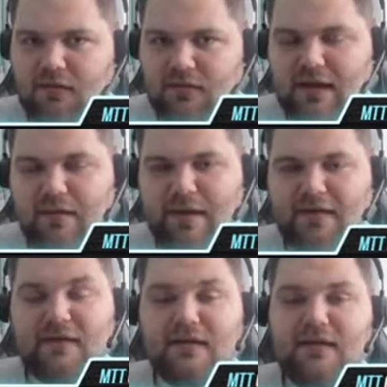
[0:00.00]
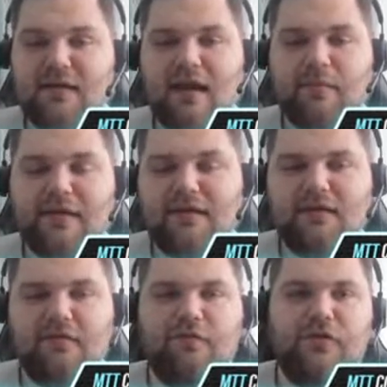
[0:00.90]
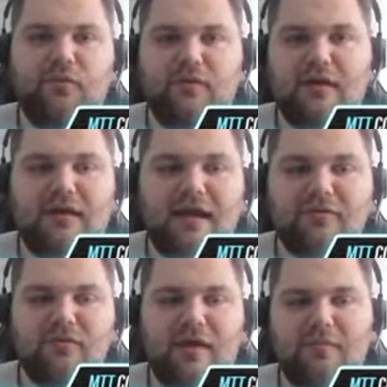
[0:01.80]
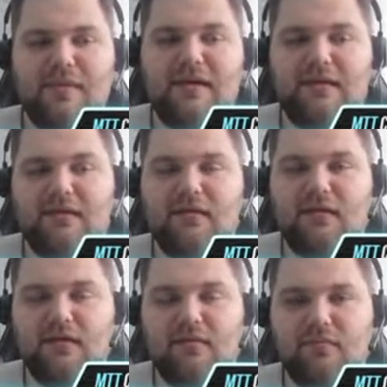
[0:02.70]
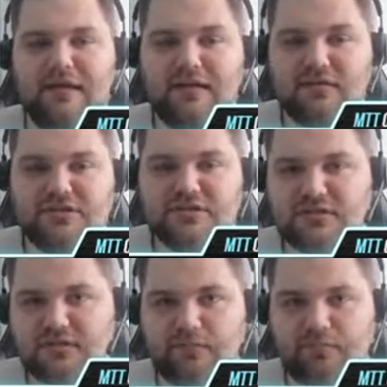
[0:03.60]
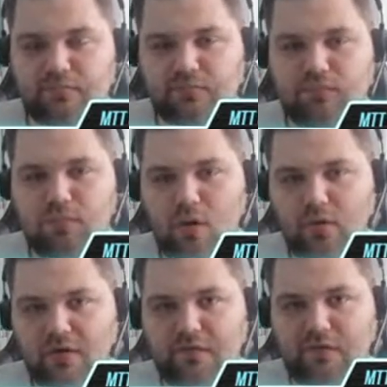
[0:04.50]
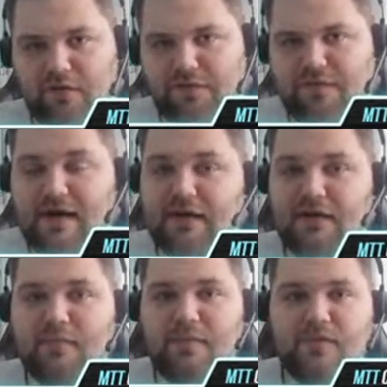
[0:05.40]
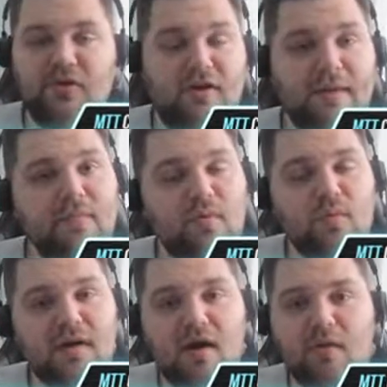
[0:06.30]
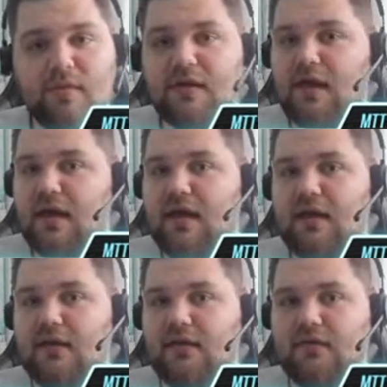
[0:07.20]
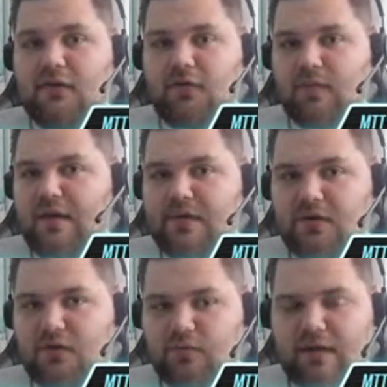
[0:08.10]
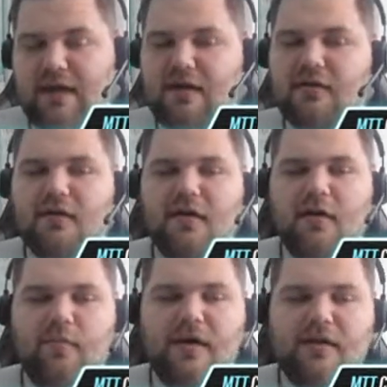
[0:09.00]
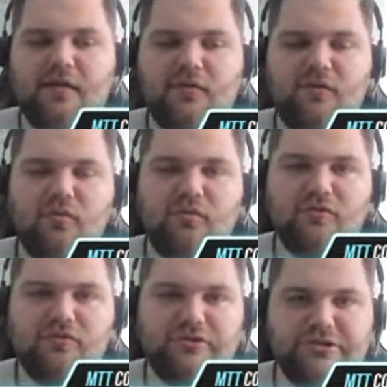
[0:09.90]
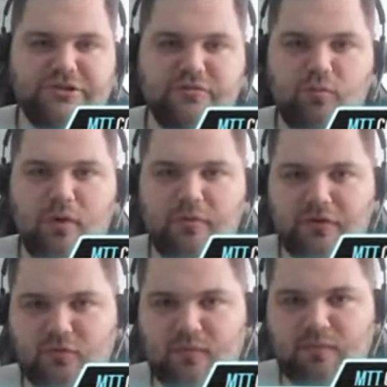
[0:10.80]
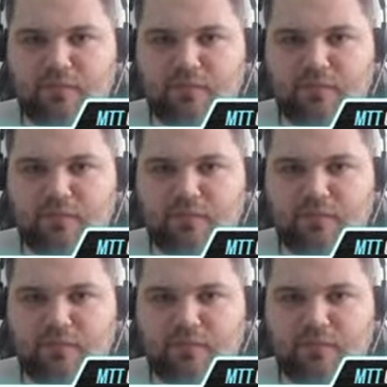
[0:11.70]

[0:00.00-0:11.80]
It gotta be clear for you, and you got to admit it. It is just poker for fun. It might be your number one hobby, and you might be a good player, but you shouldn't worry too